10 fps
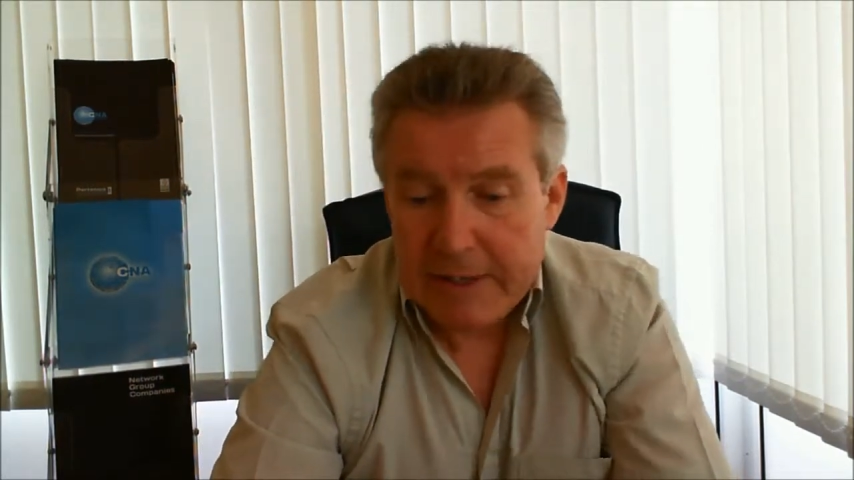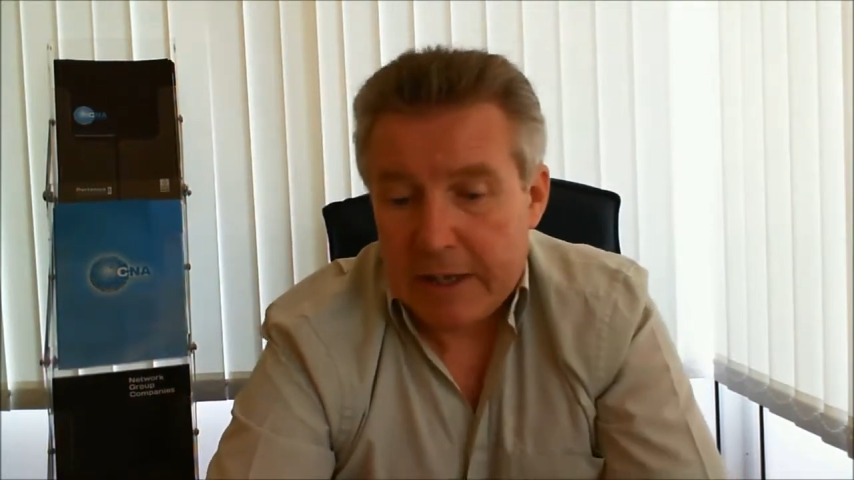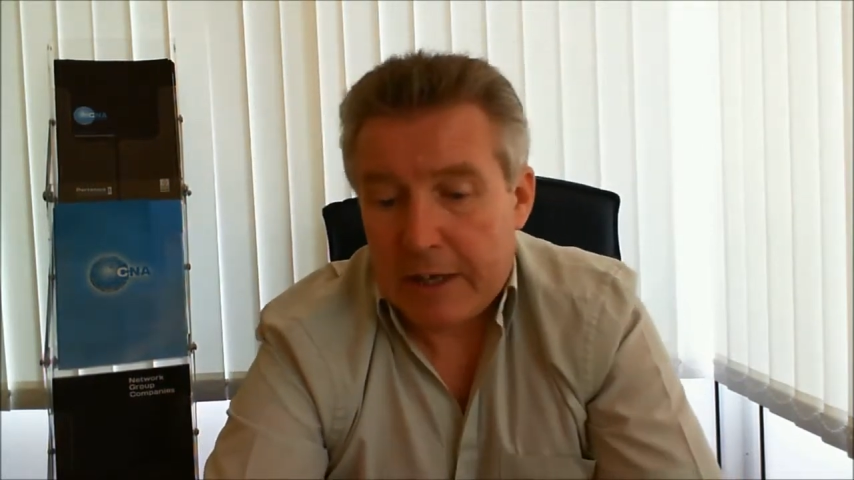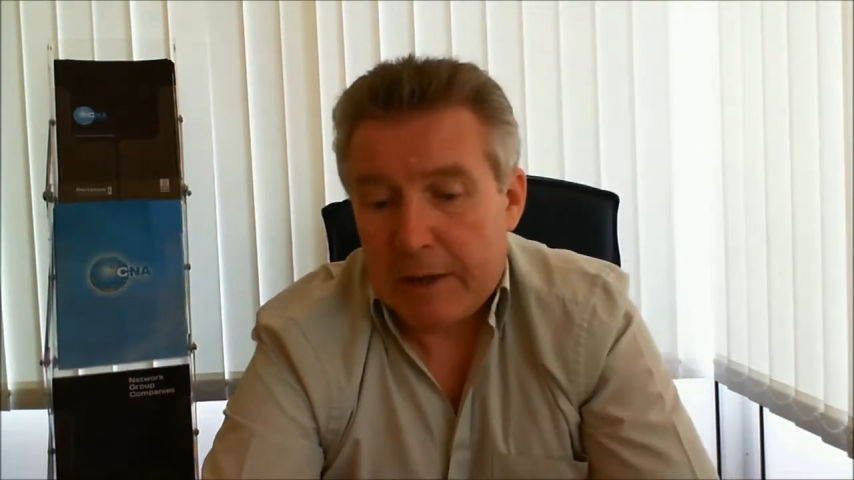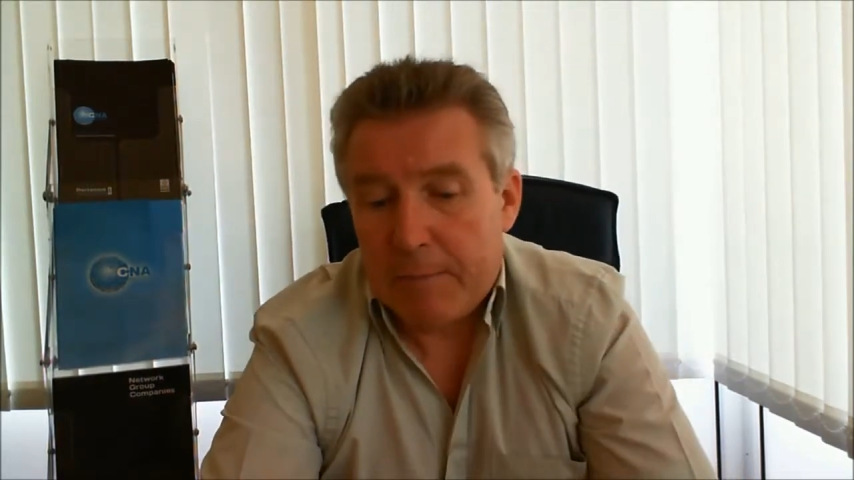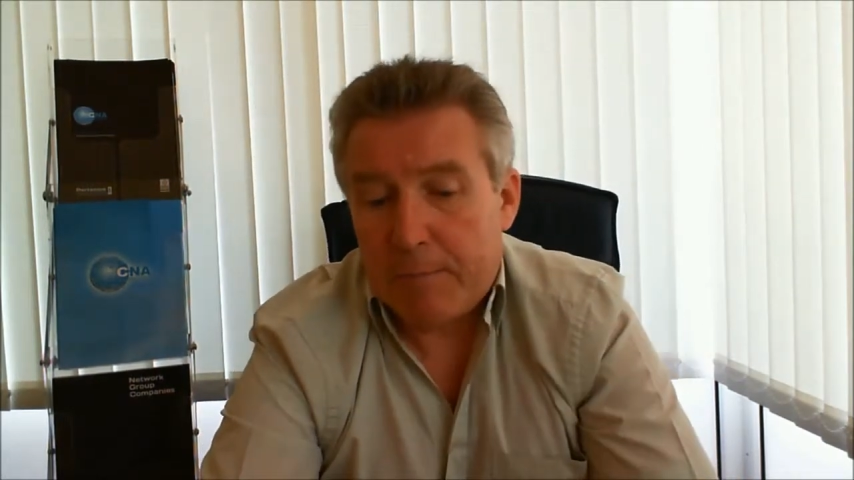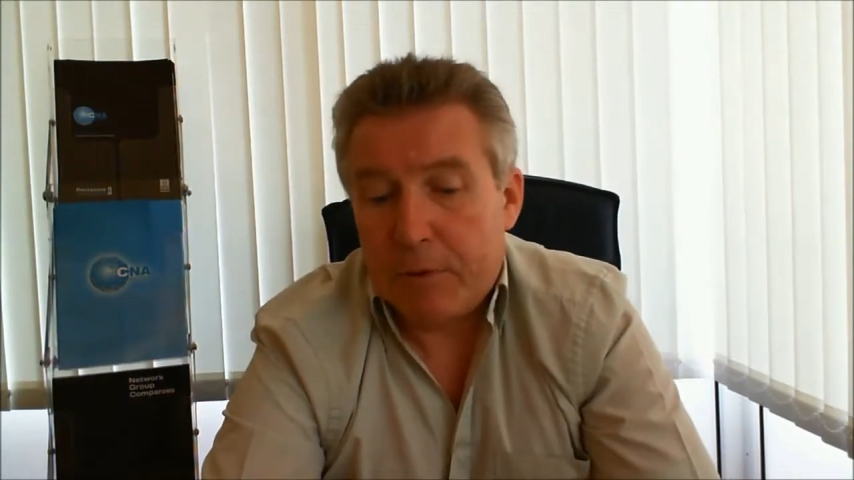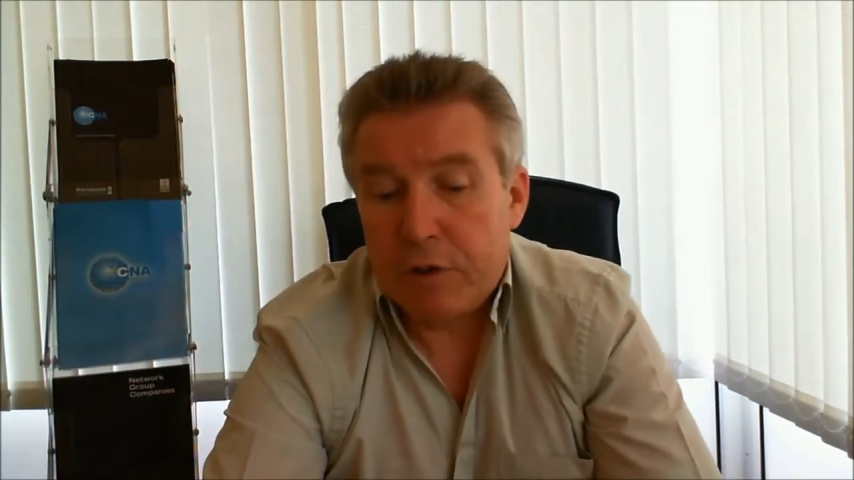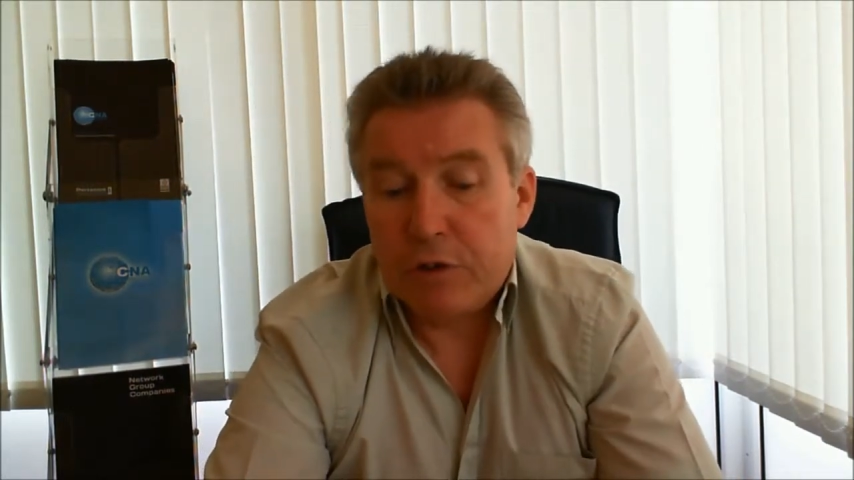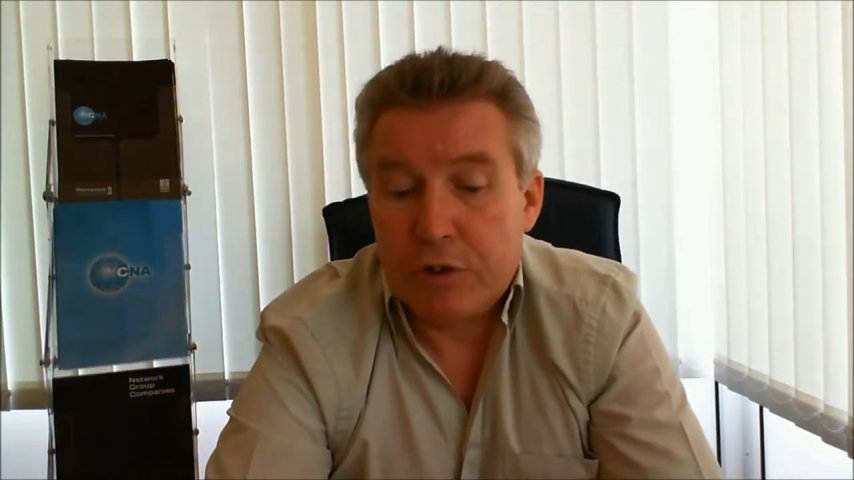
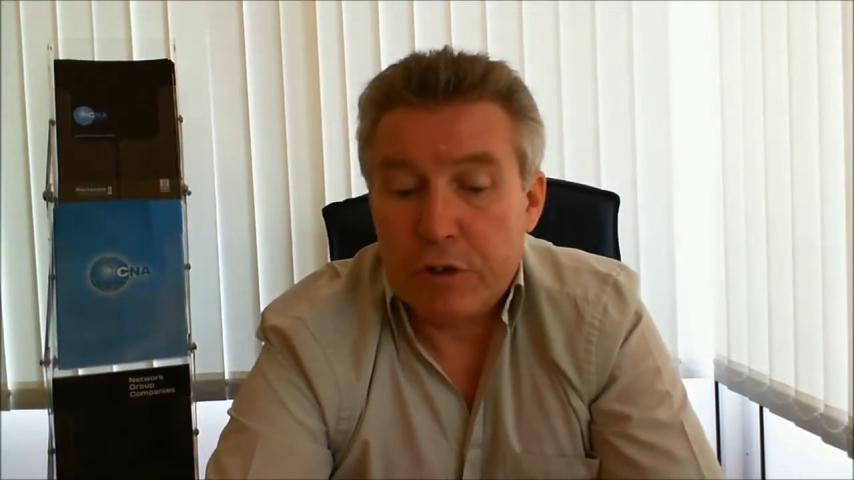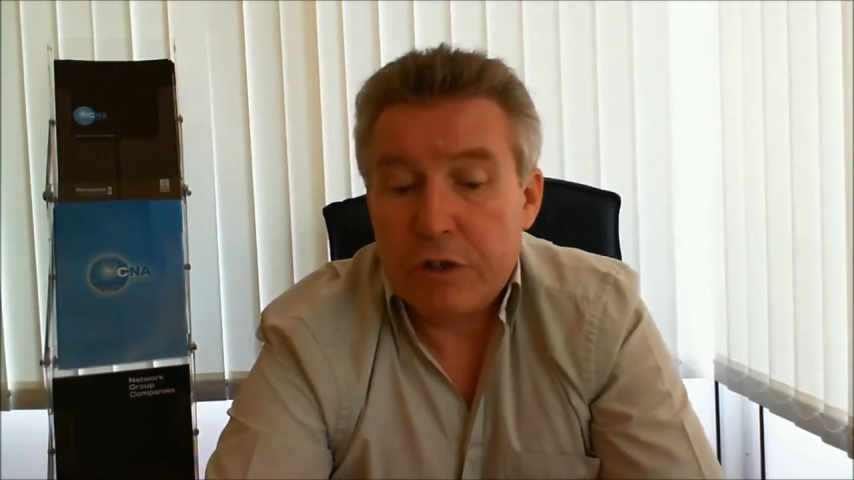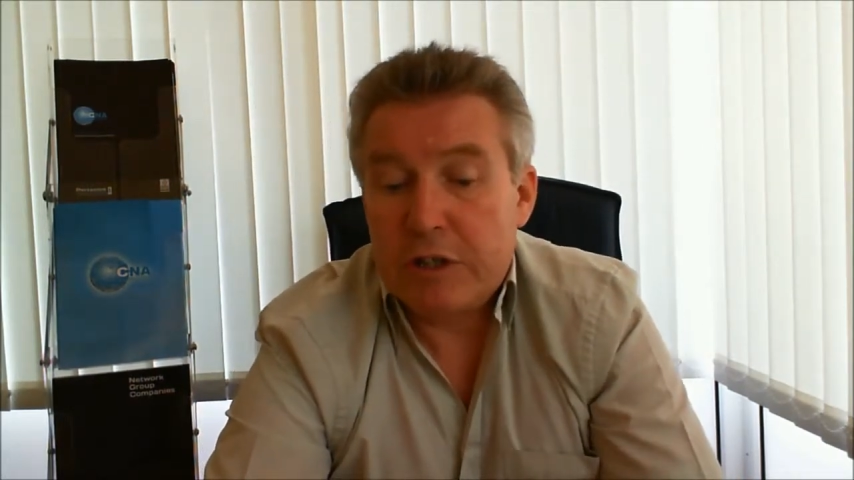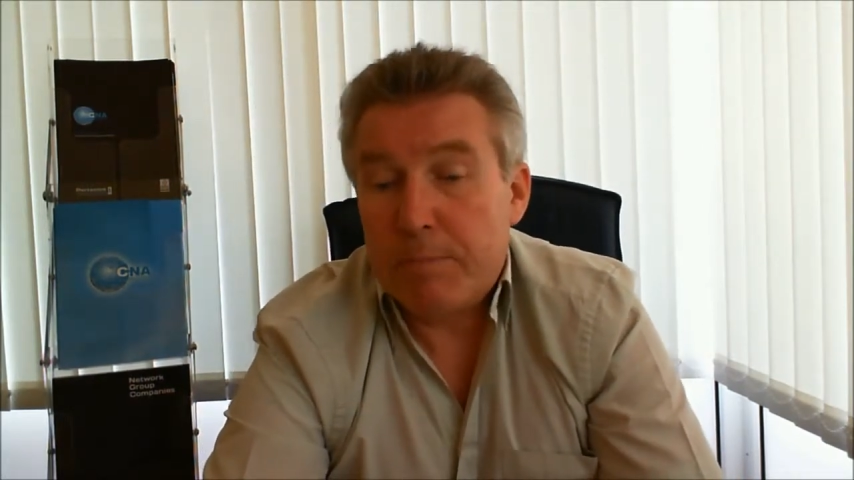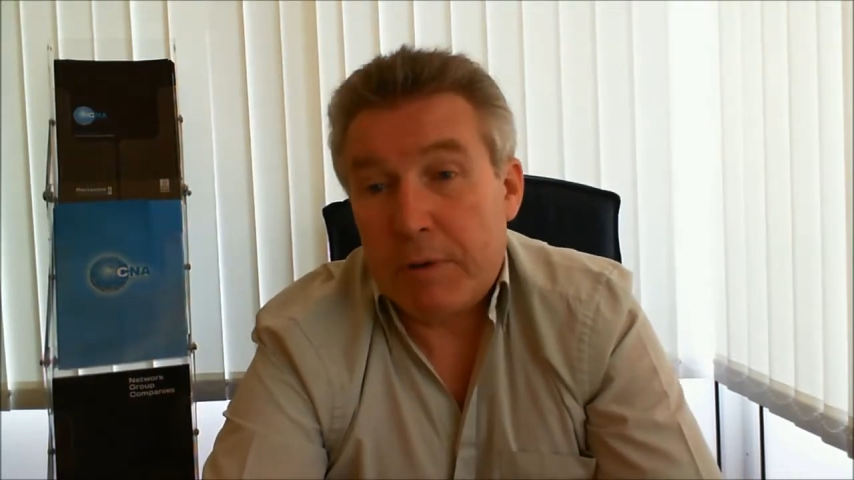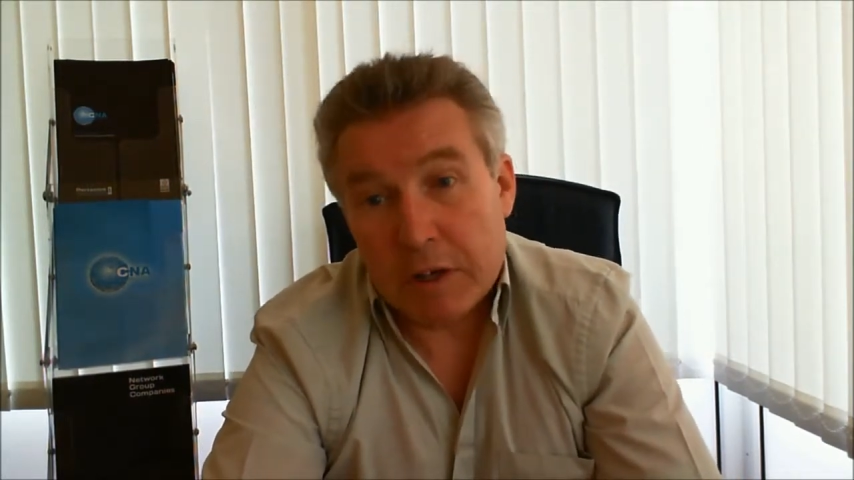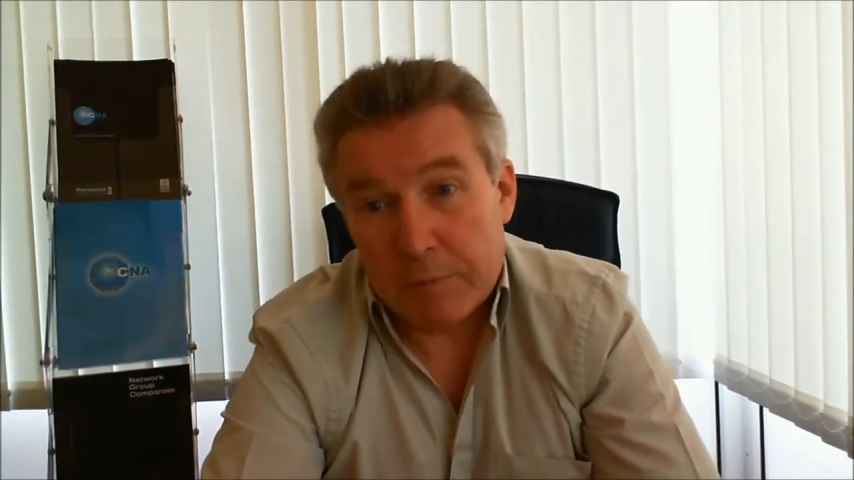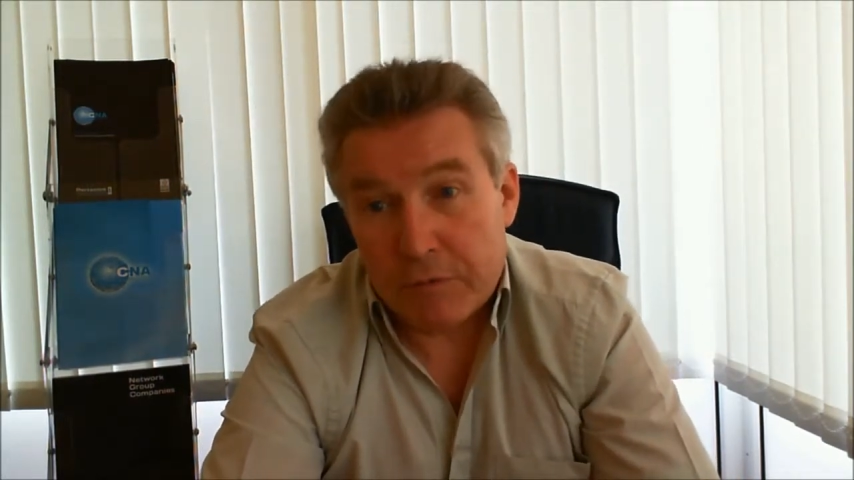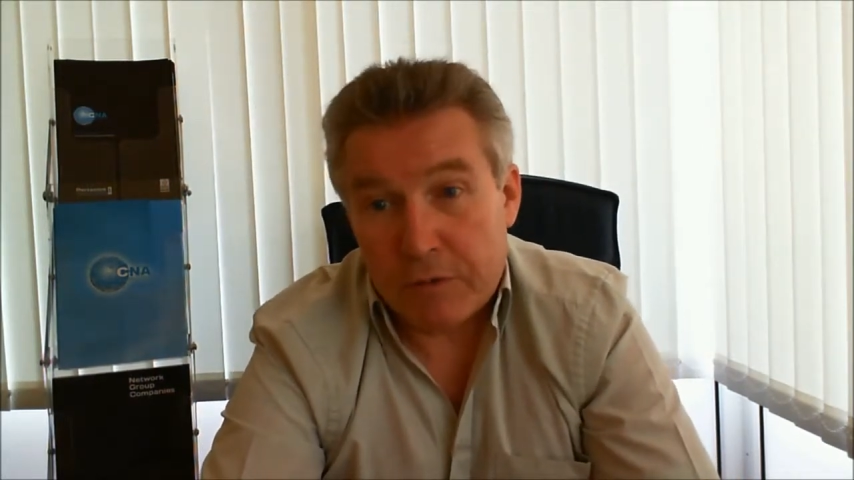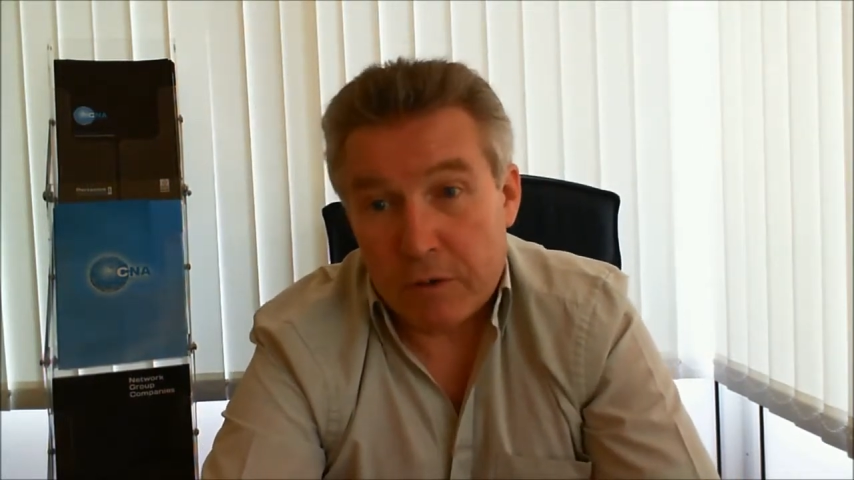But you do need to pick up
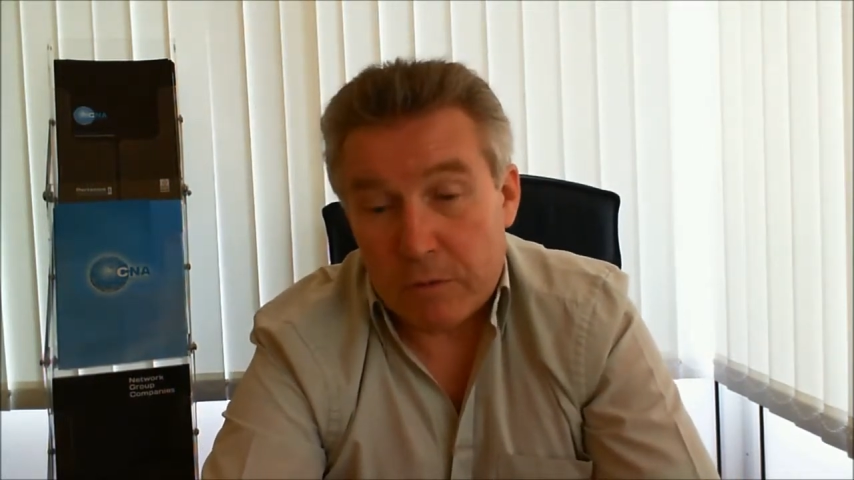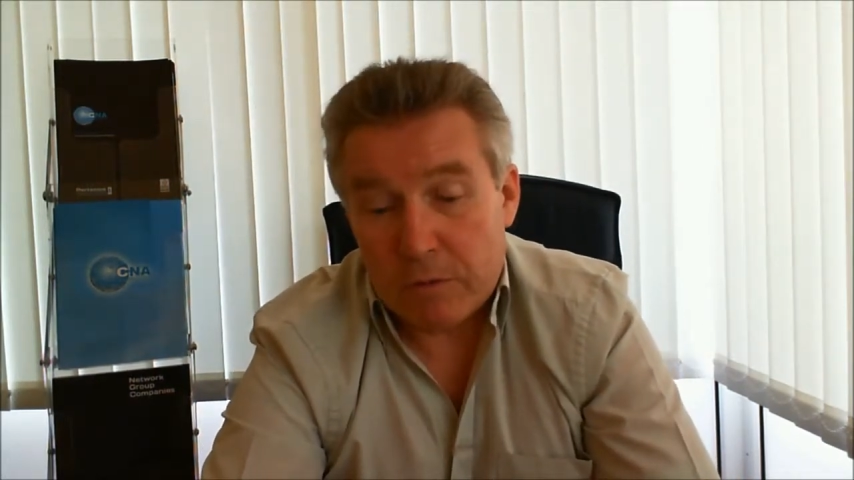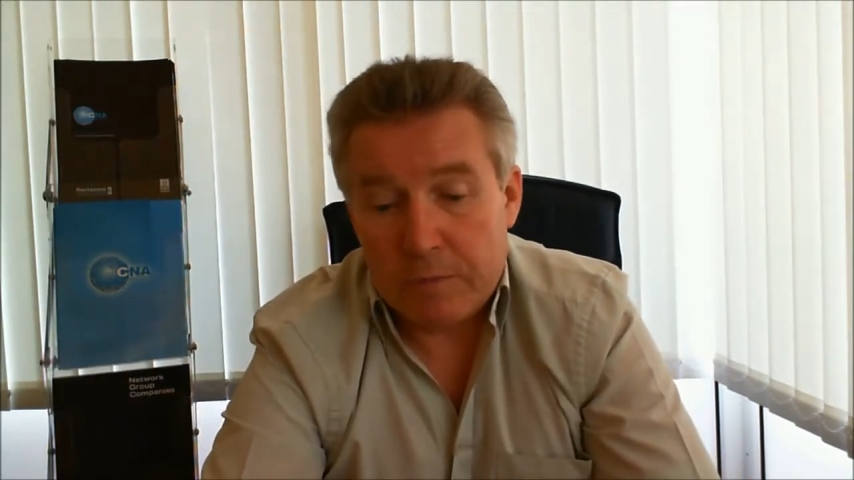the phone.